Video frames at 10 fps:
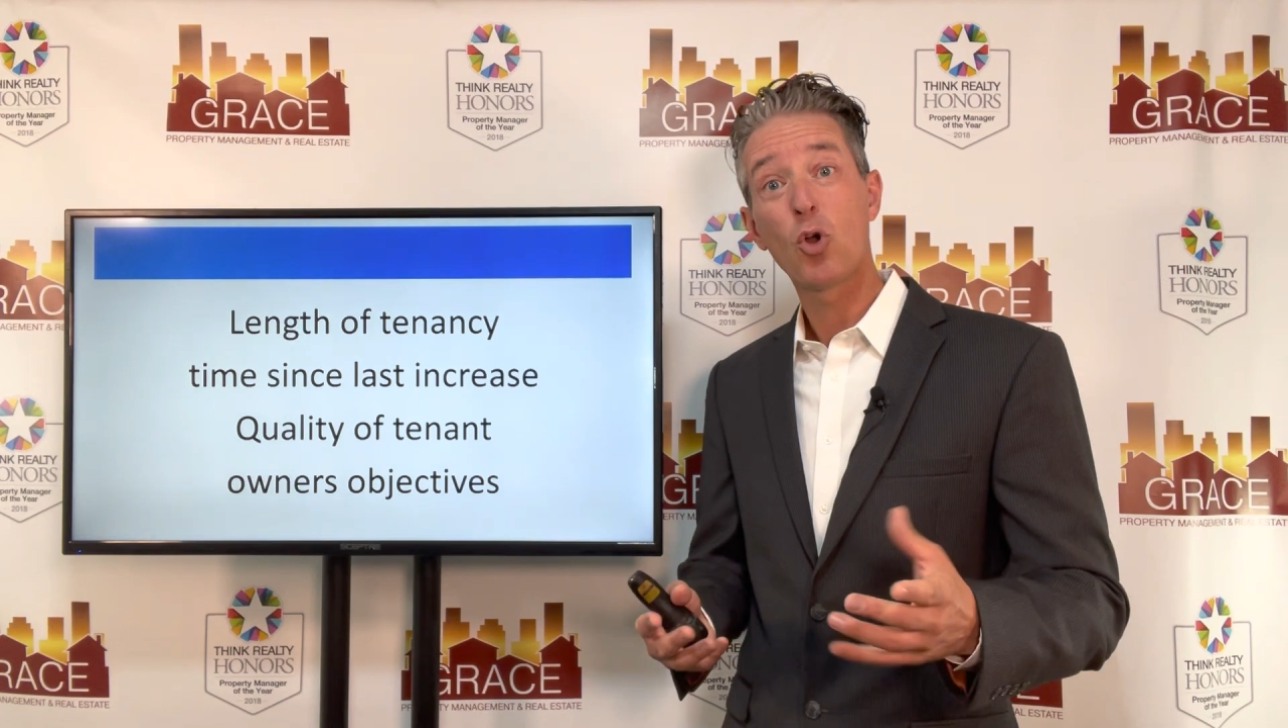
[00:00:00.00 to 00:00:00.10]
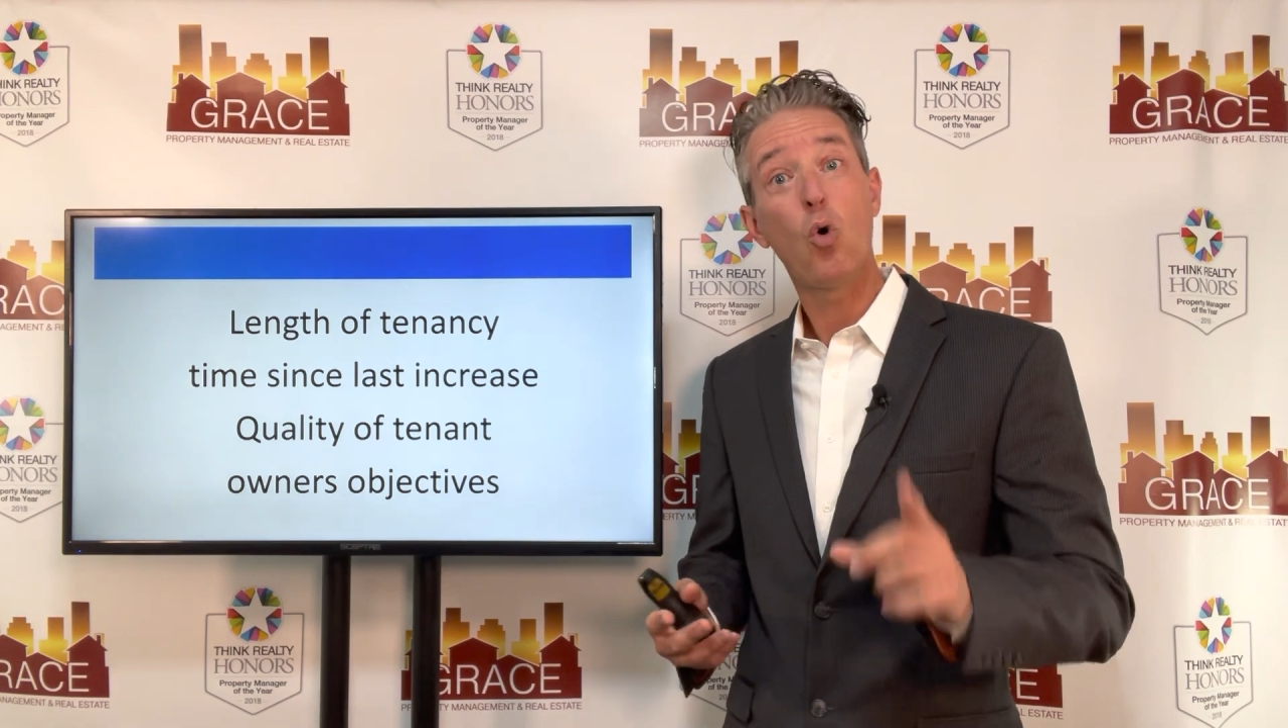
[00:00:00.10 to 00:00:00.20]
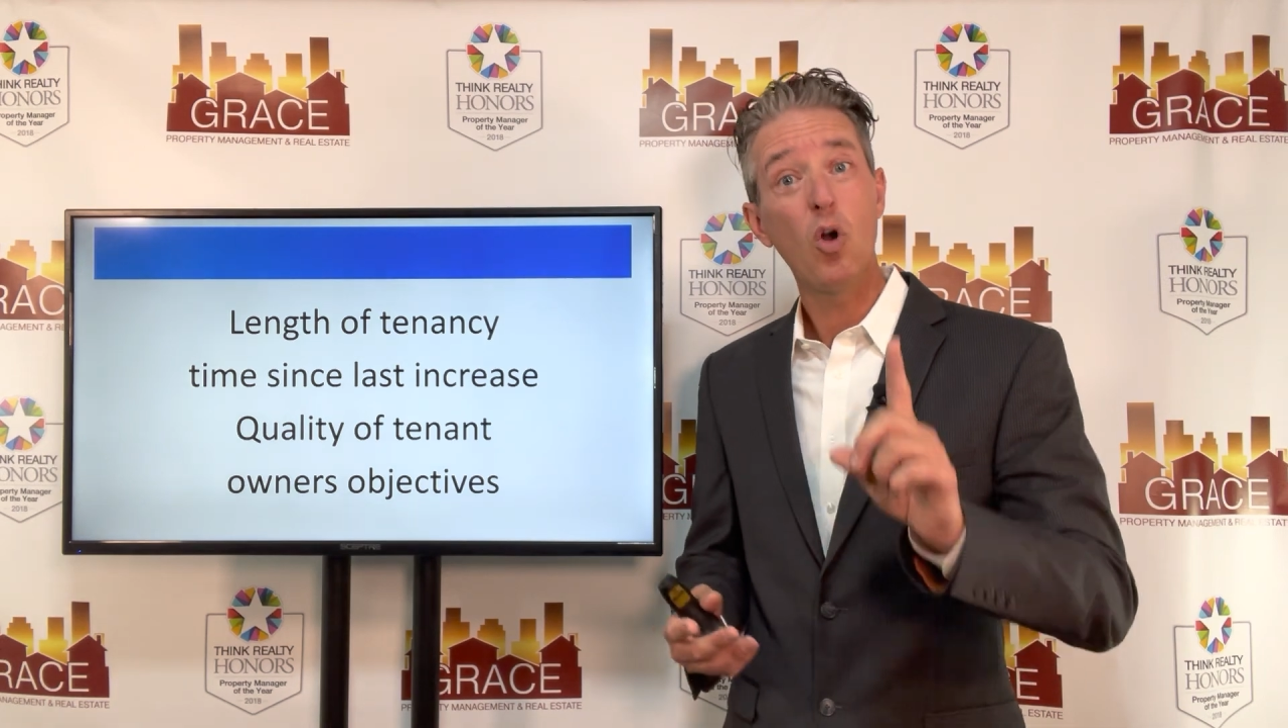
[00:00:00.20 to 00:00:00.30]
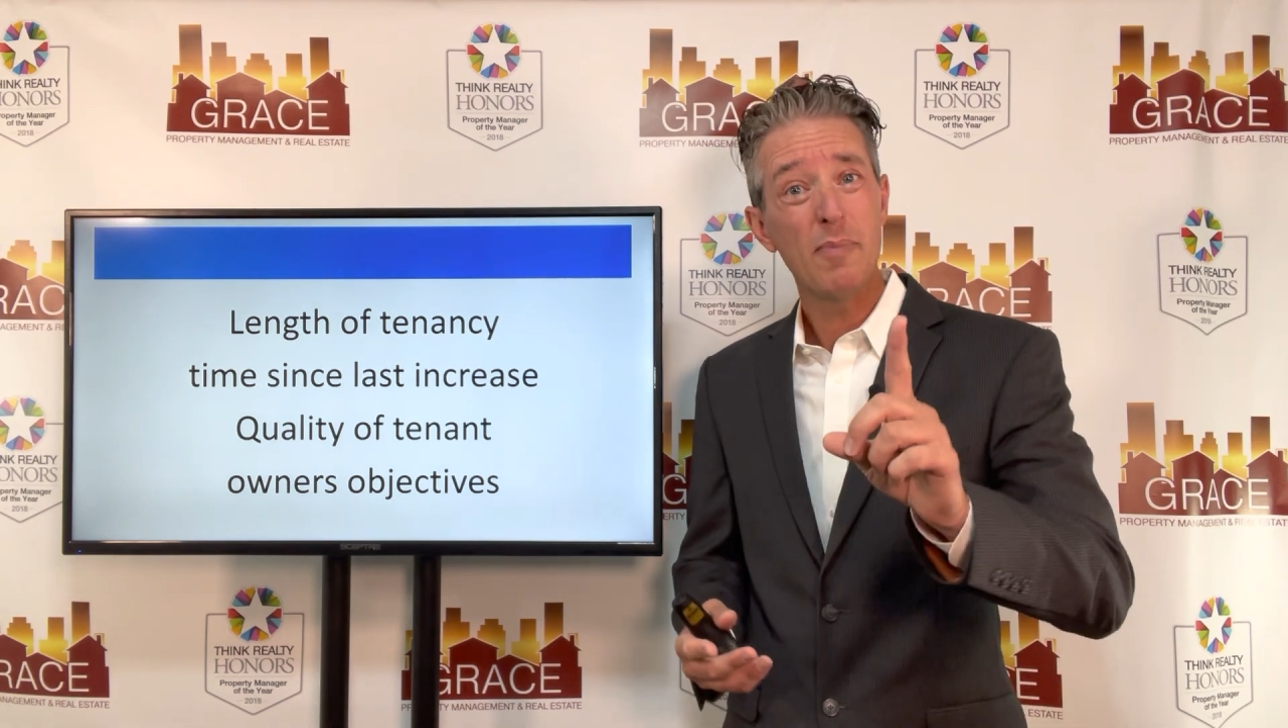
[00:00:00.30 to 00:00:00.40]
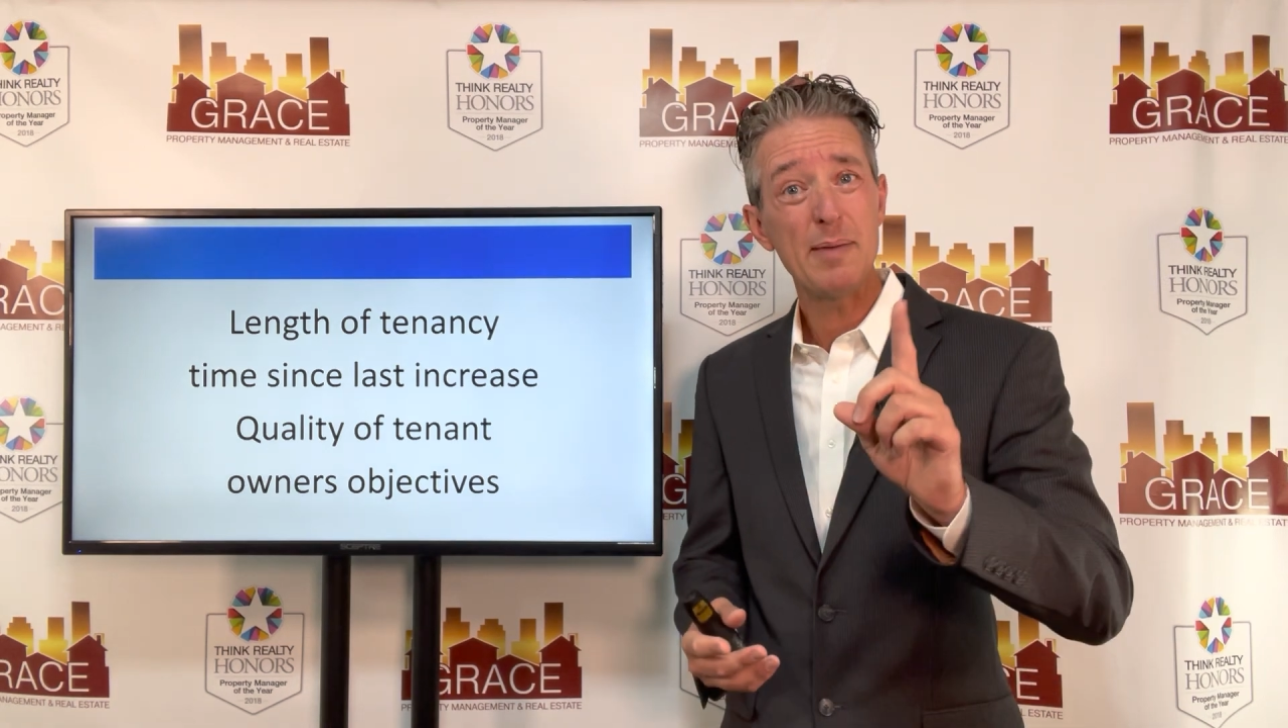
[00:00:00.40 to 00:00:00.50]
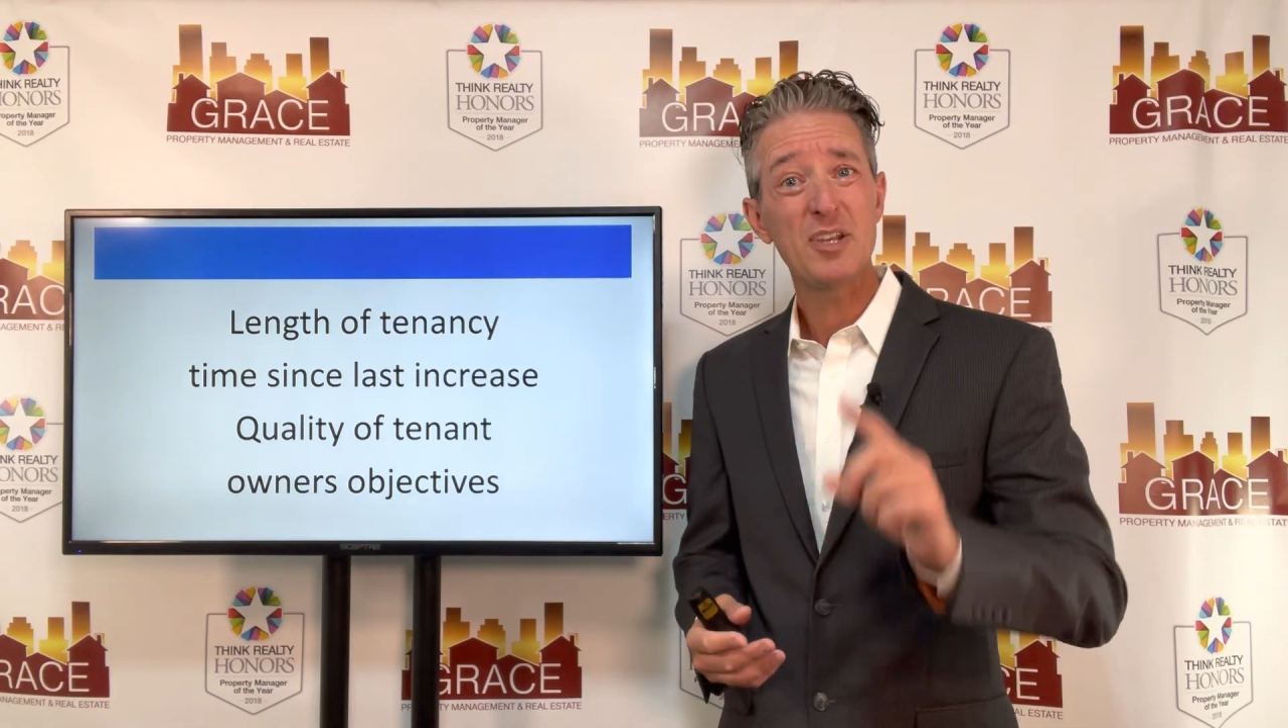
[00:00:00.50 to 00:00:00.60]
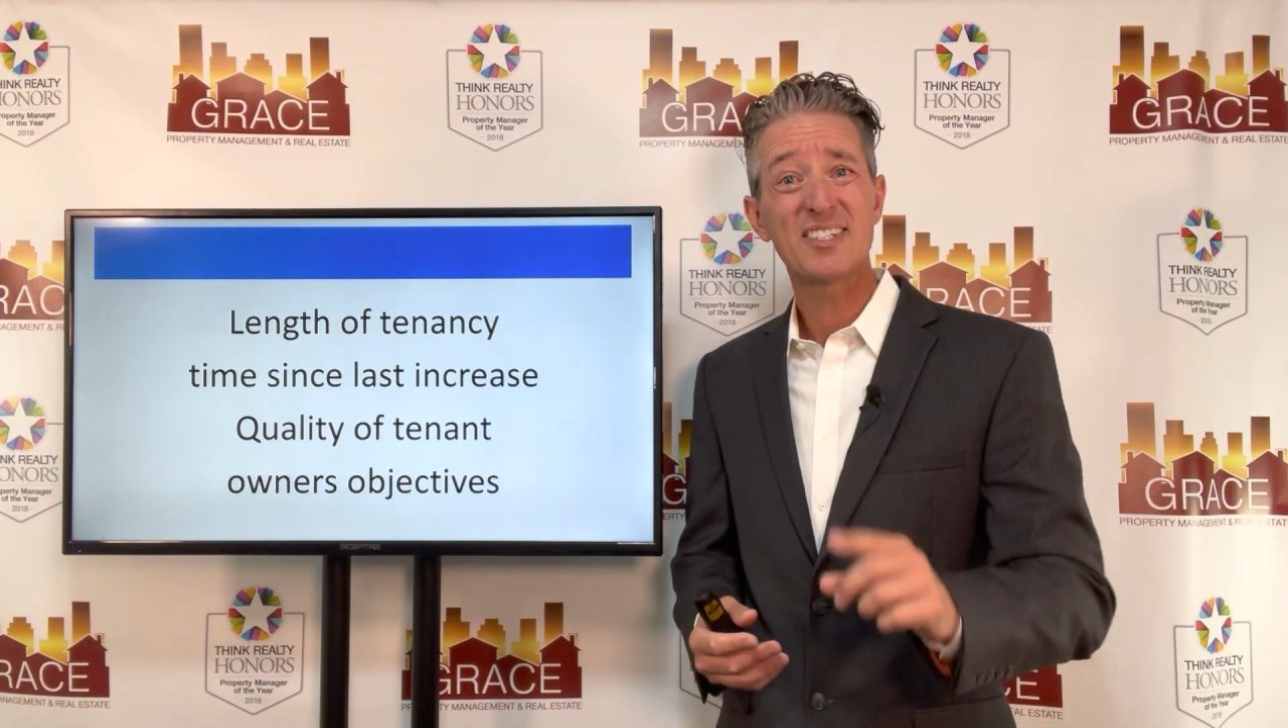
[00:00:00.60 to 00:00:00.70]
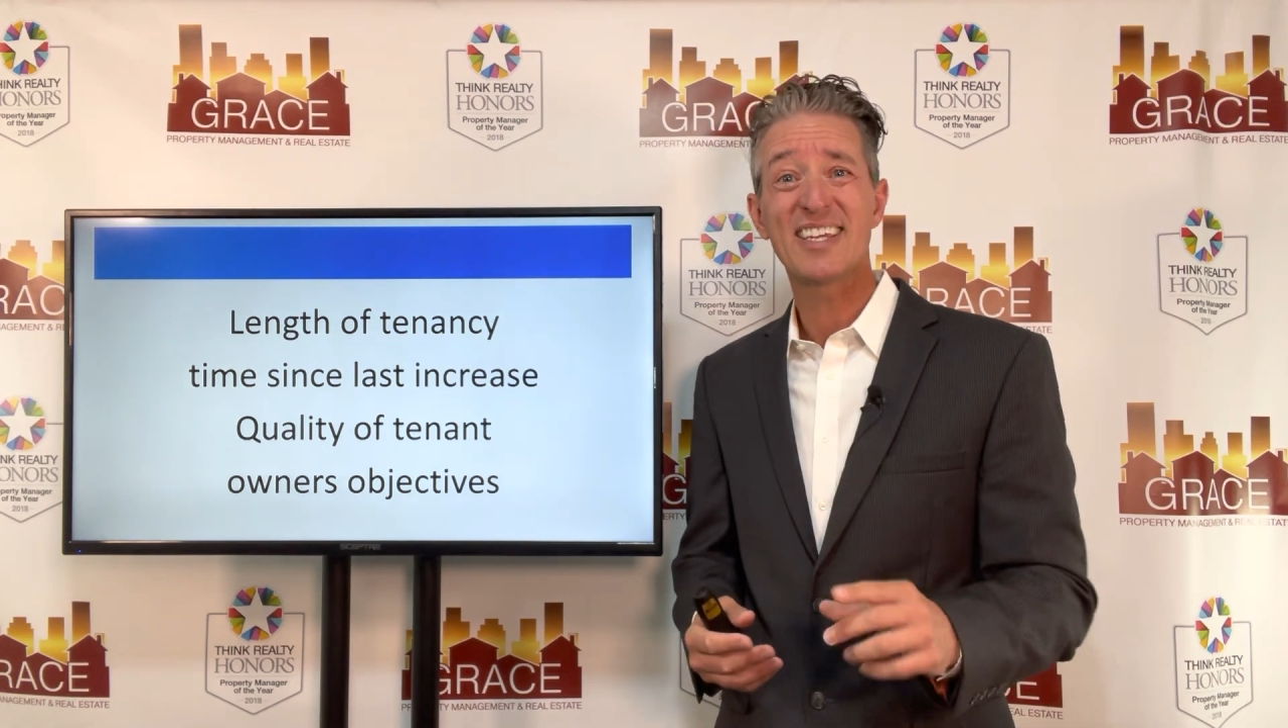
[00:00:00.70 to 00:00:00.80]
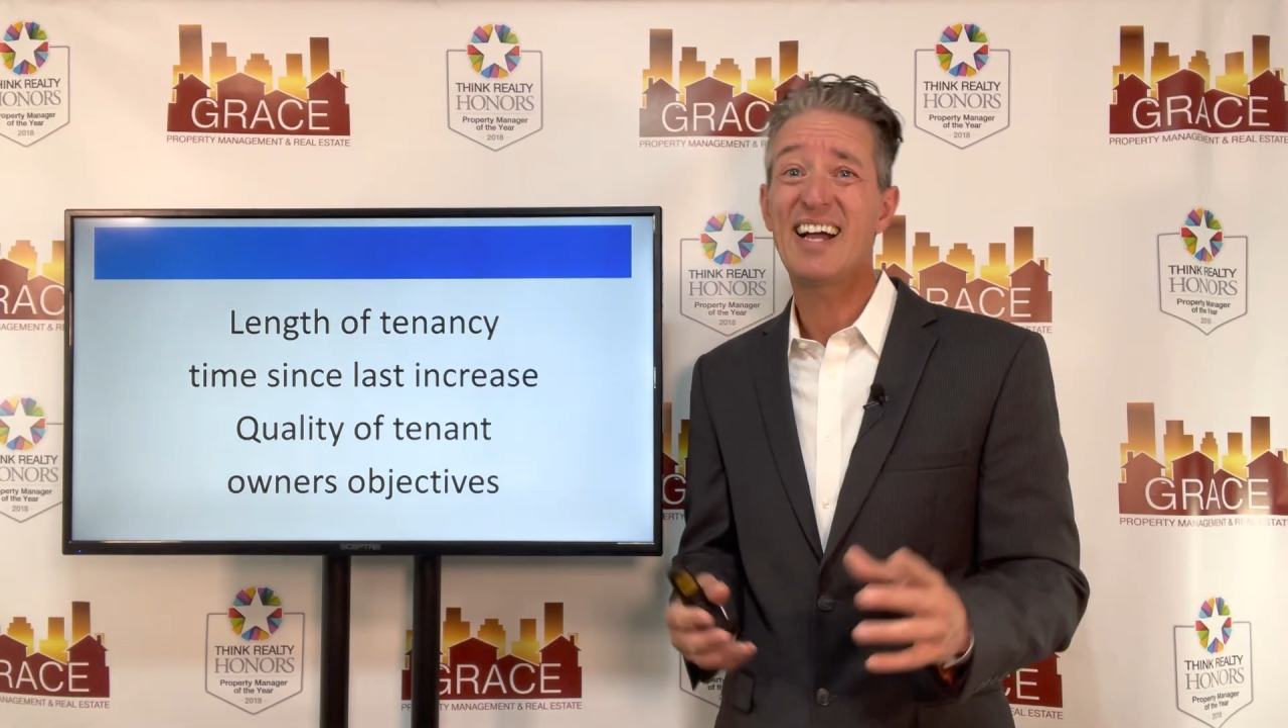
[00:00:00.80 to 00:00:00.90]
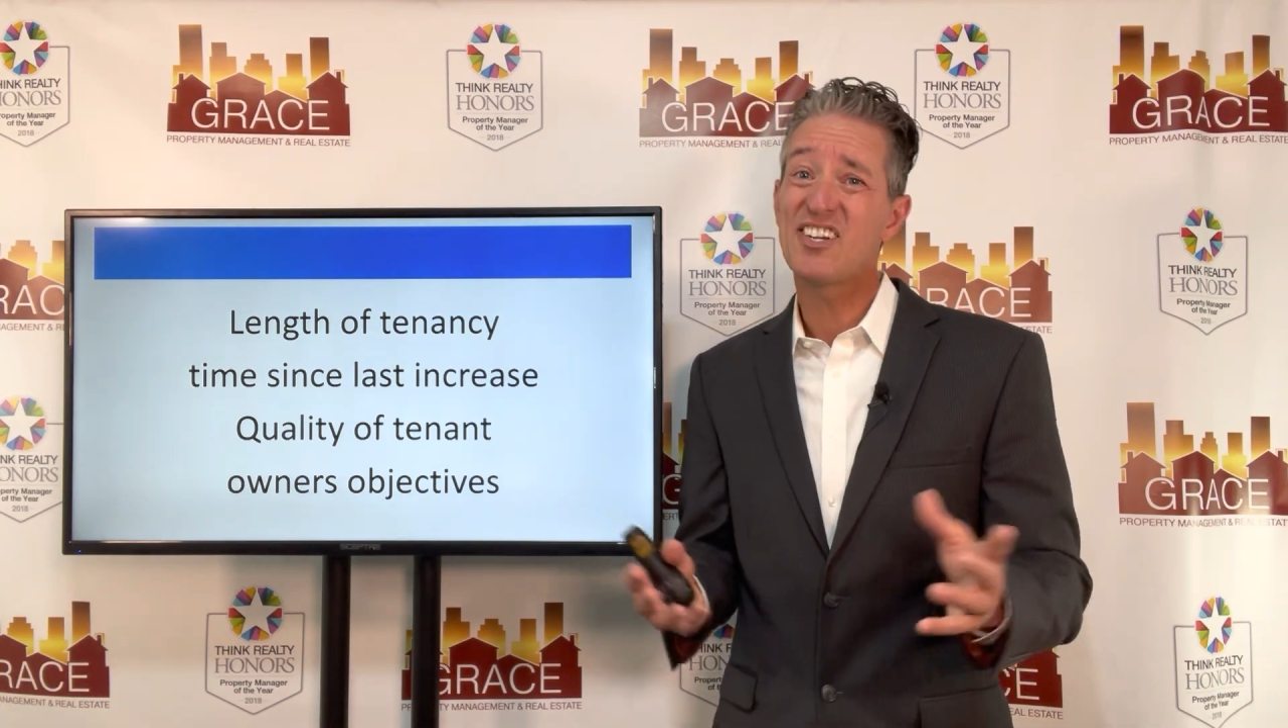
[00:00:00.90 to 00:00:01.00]
Or maybe you
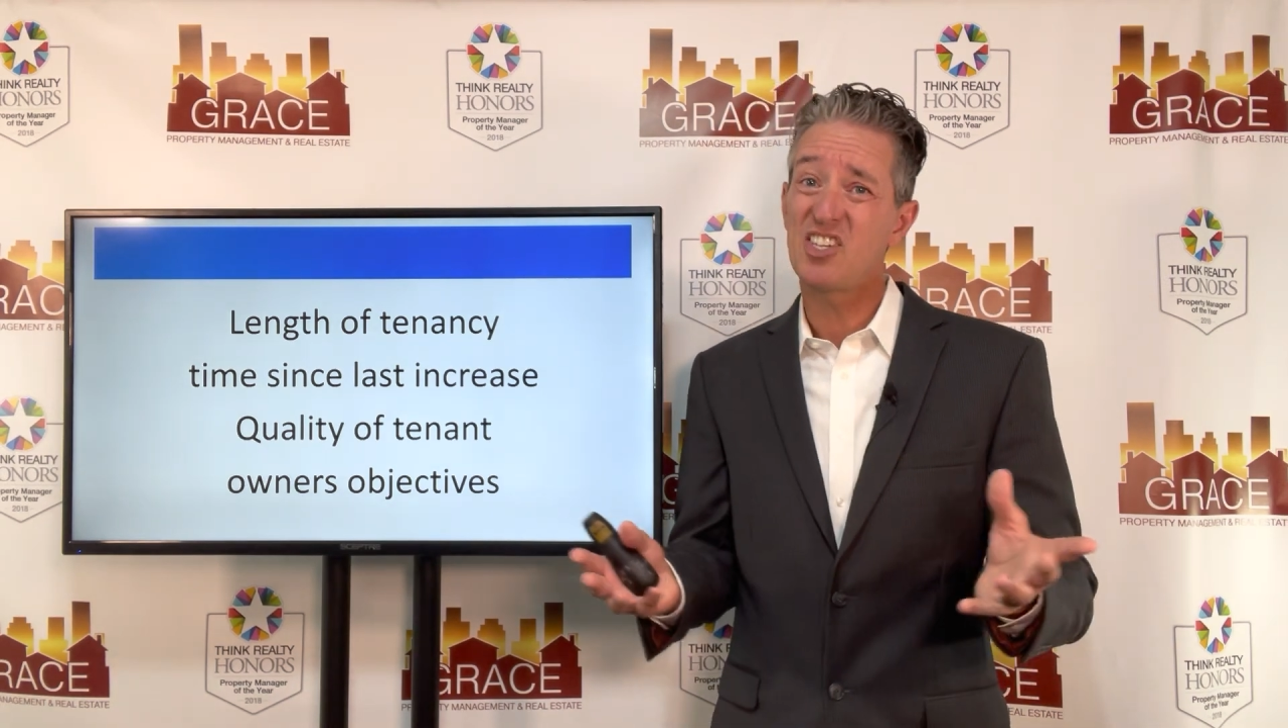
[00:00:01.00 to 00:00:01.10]
say, gosh,